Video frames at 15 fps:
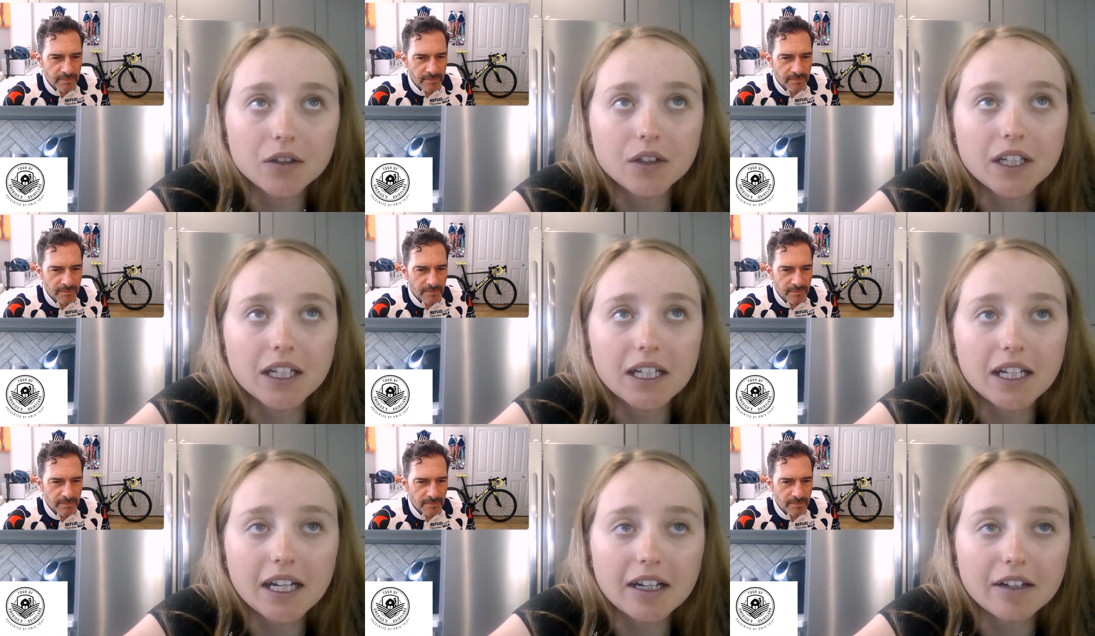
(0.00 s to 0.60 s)

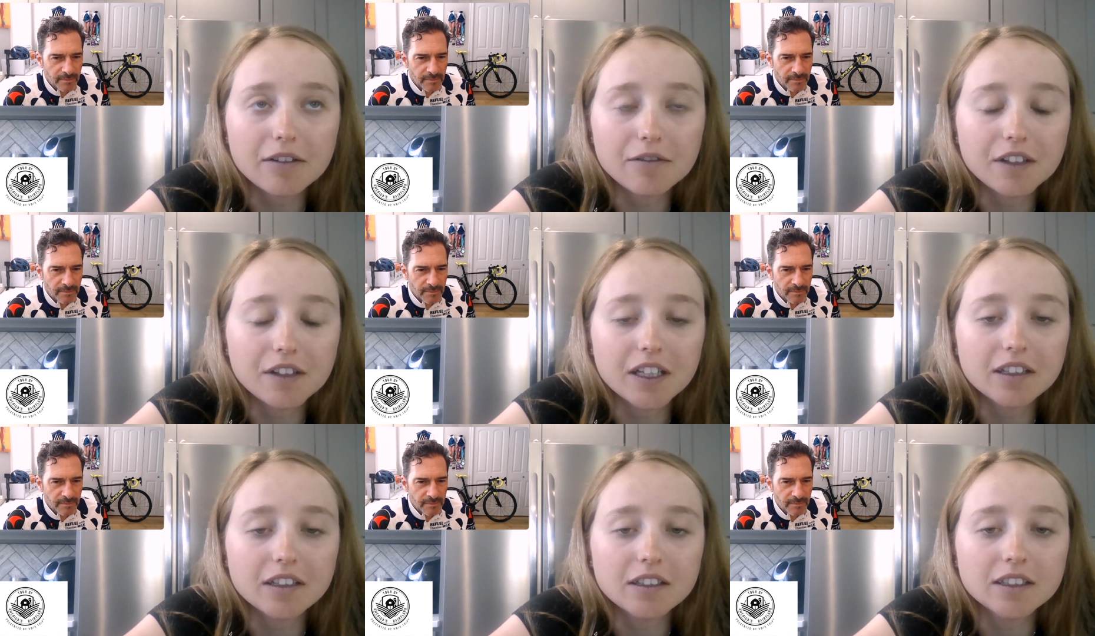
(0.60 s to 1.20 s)

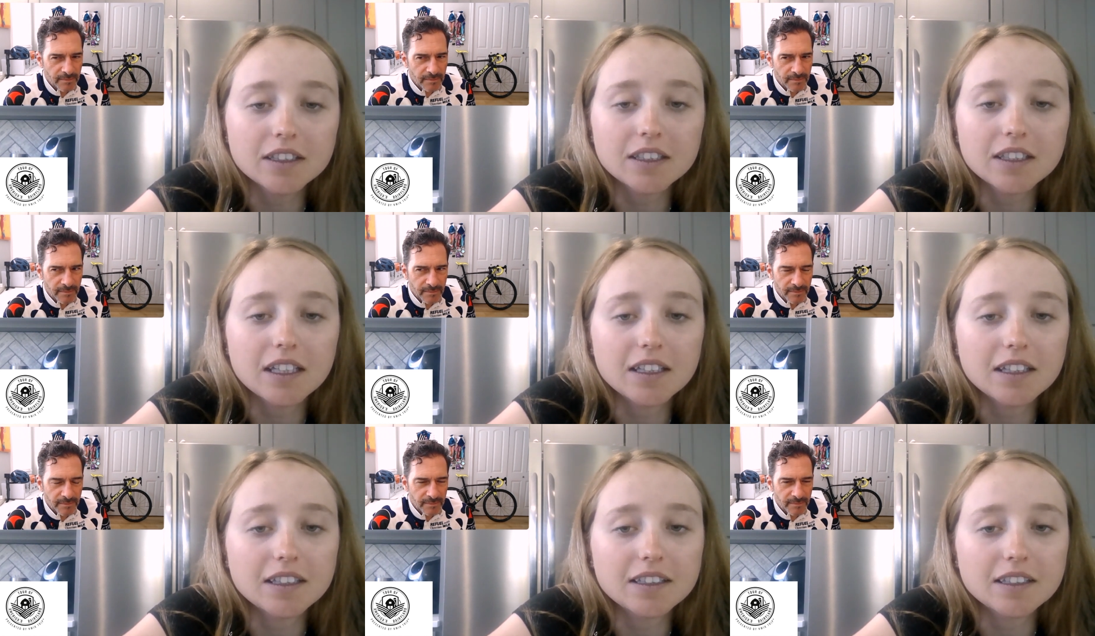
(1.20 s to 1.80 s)
Speaker 1: 3.5
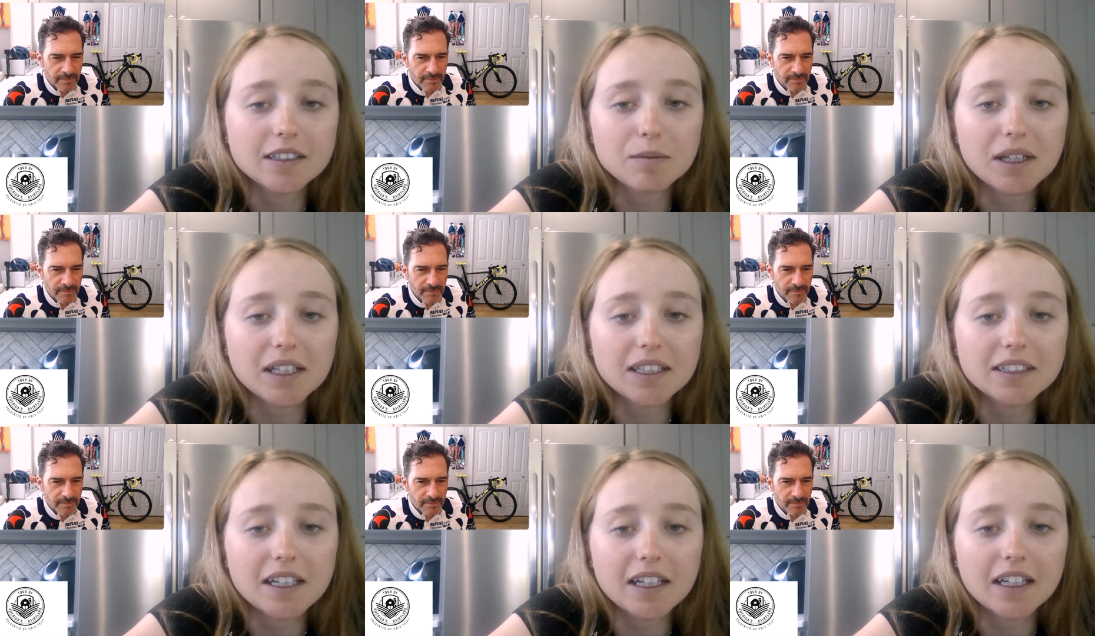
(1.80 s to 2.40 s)
years, and this is
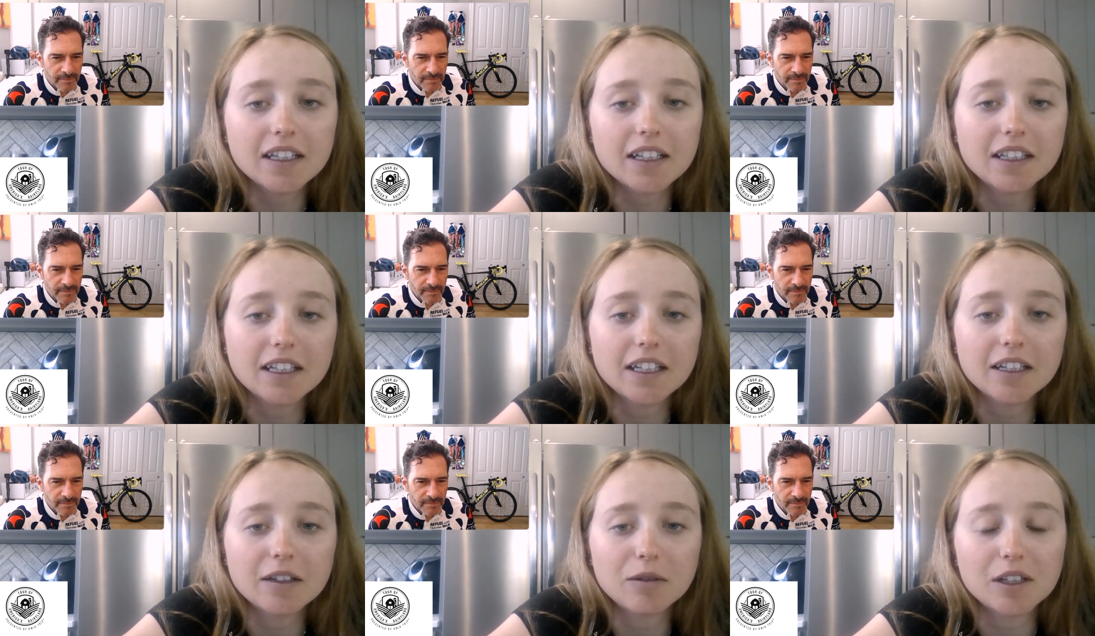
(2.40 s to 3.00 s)
my
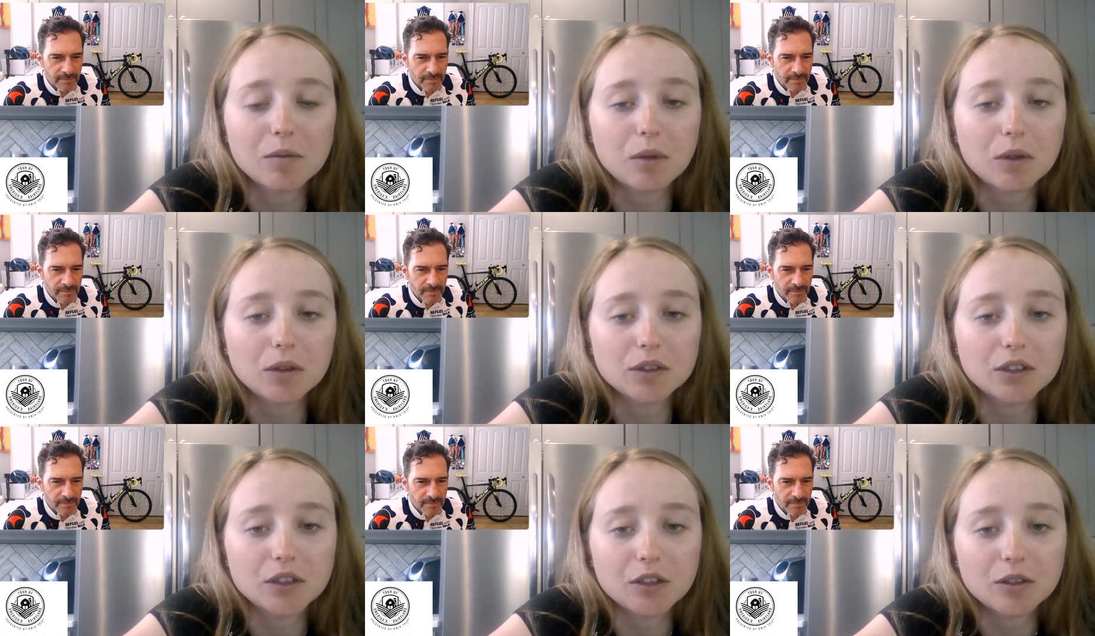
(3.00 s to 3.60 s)
second year with
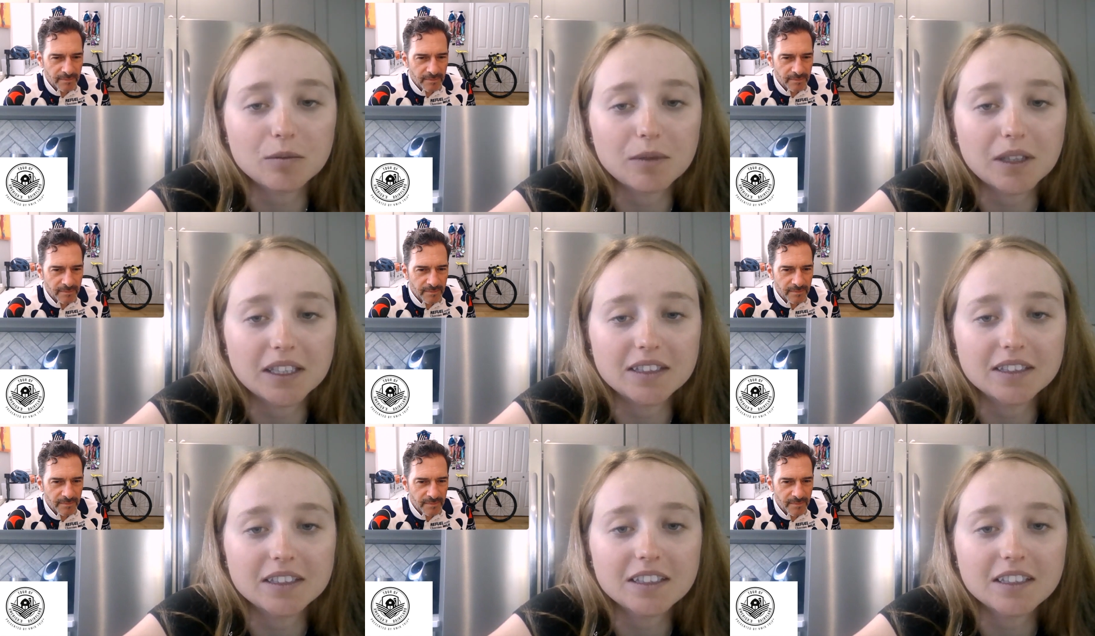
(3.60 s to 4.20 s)
Boels
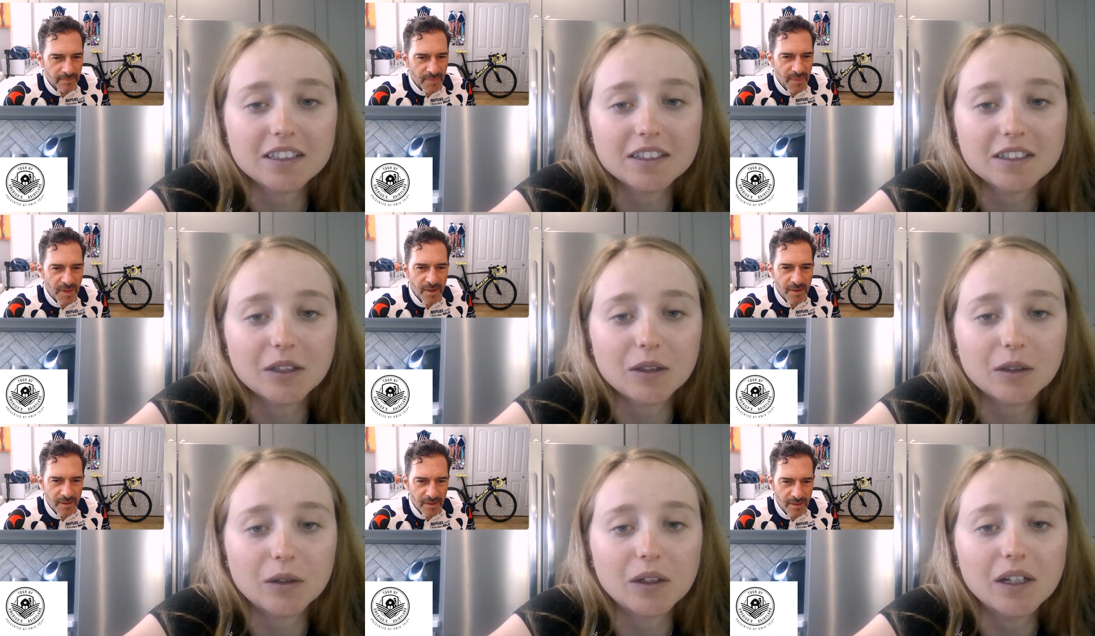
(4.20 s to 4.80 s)
Dolmans.
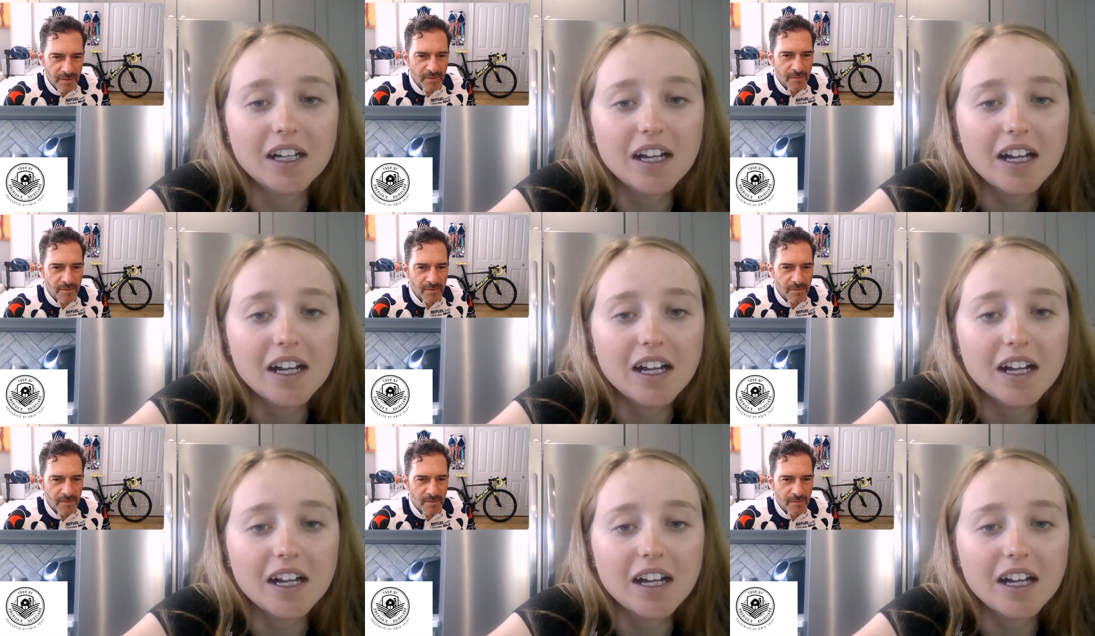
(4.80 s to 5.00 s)
So